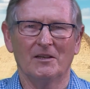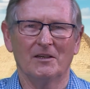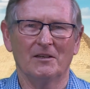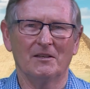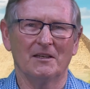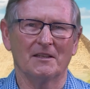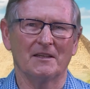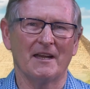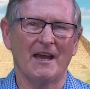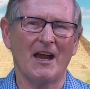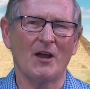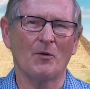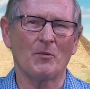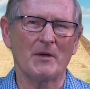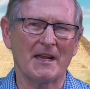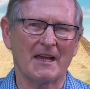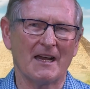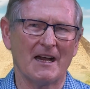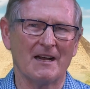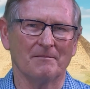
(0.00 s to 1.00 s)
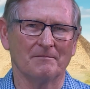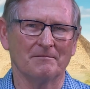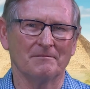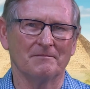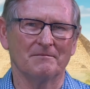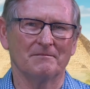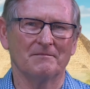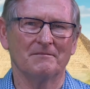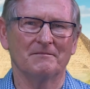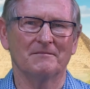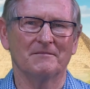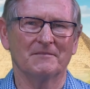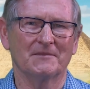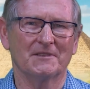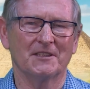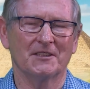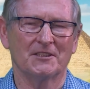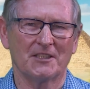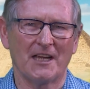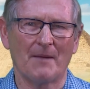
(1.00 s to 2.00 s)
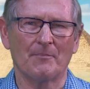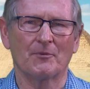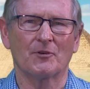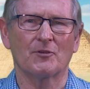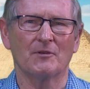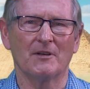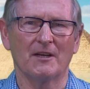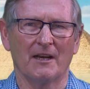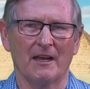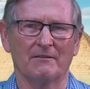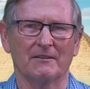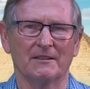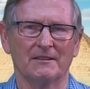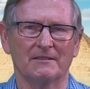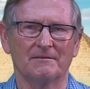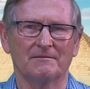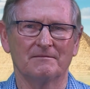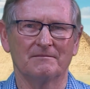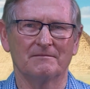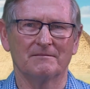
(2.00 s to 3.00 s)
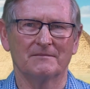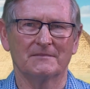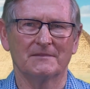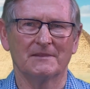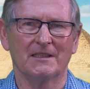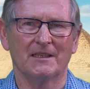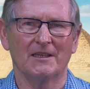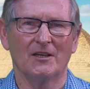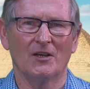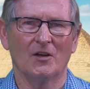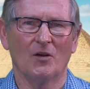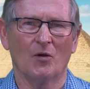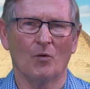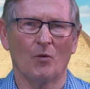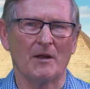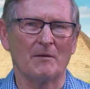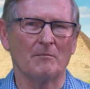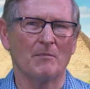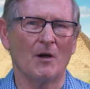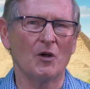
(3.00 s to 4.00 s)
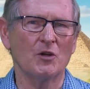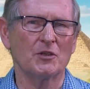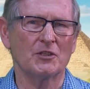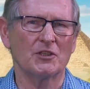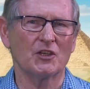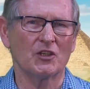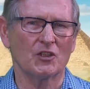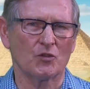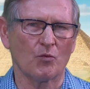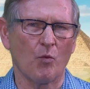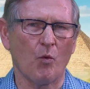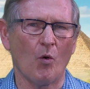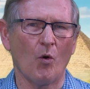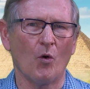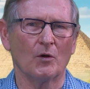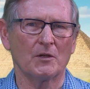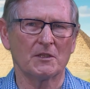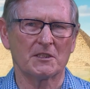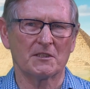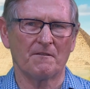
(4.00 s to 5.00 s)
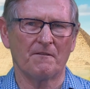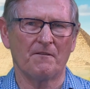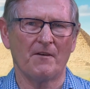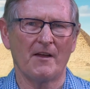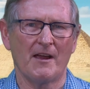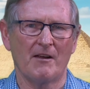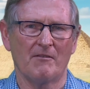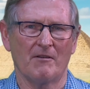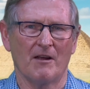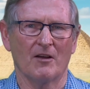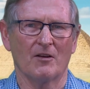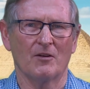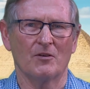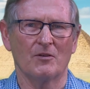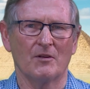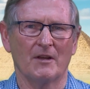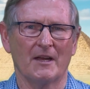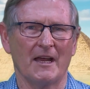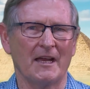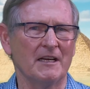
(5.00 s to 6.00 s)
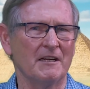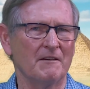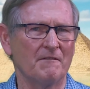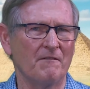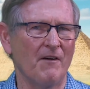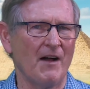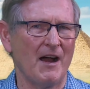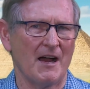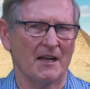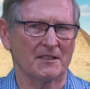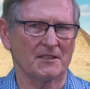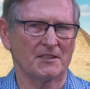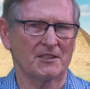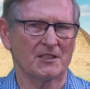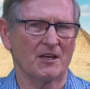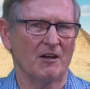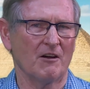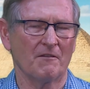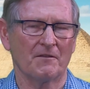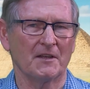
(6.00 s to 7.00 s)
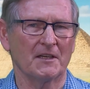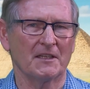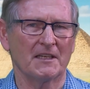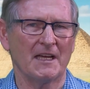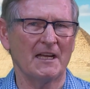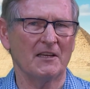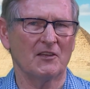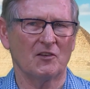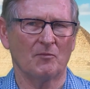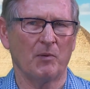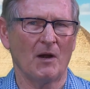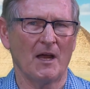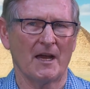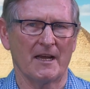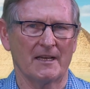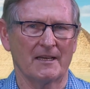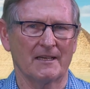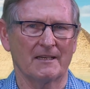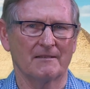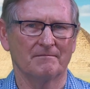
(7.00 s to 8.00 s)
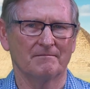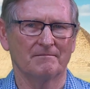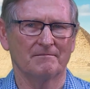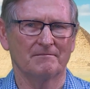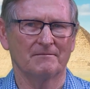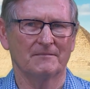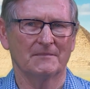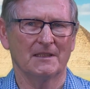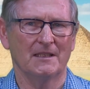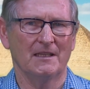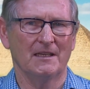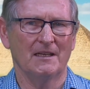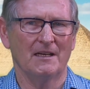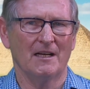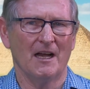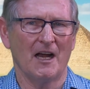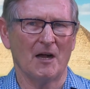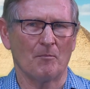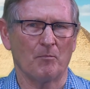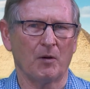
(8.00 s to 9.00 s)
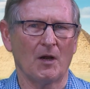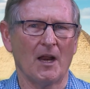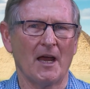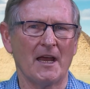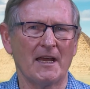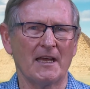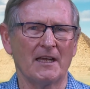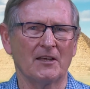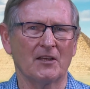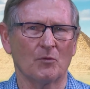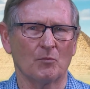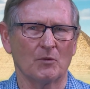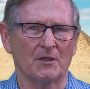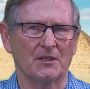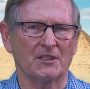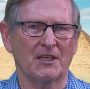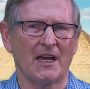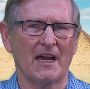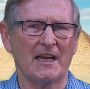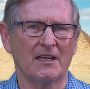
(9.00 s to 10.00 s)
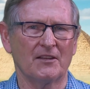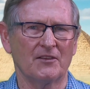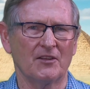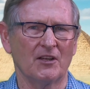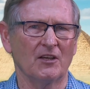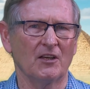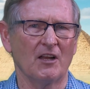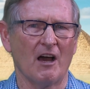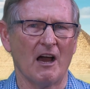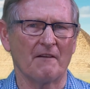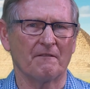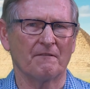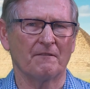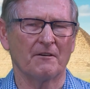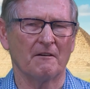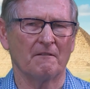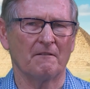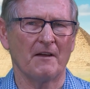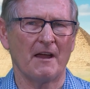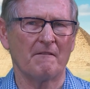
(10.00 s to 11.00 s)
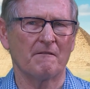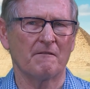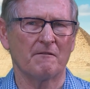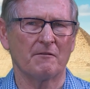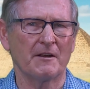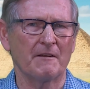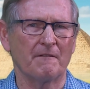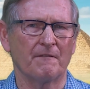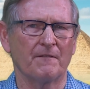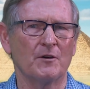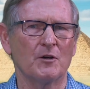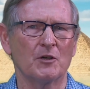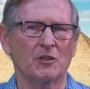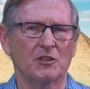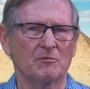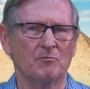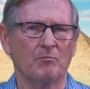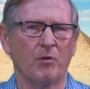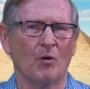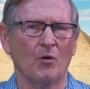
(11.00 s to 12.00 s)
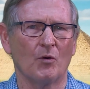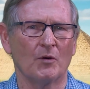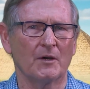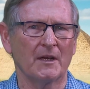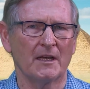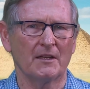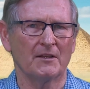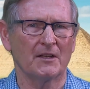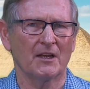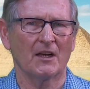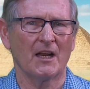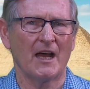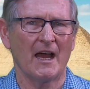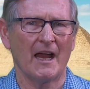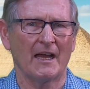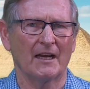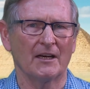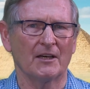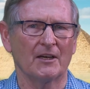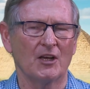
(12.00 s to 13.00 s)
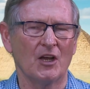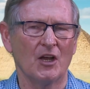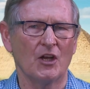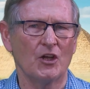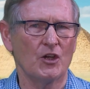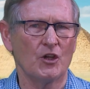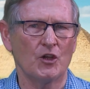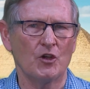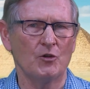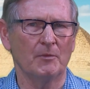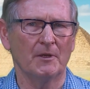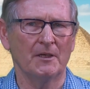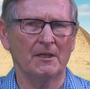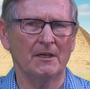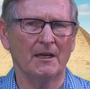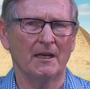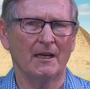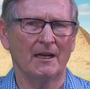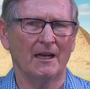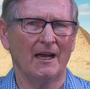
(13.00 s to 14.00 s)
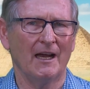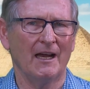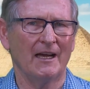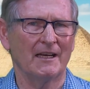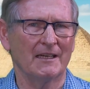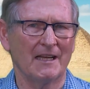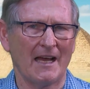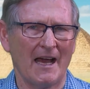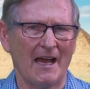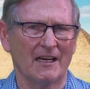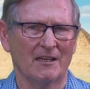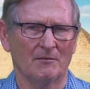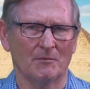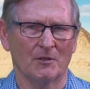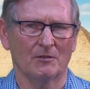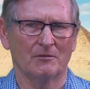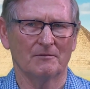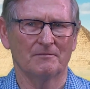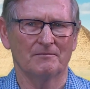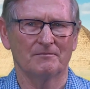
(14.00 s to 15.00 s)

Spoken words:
And now we come to chapter 11, when Moses warns Pharaoh in advance of the 10th plague, a plague that would take the life of every firstborn in the land, human and animal.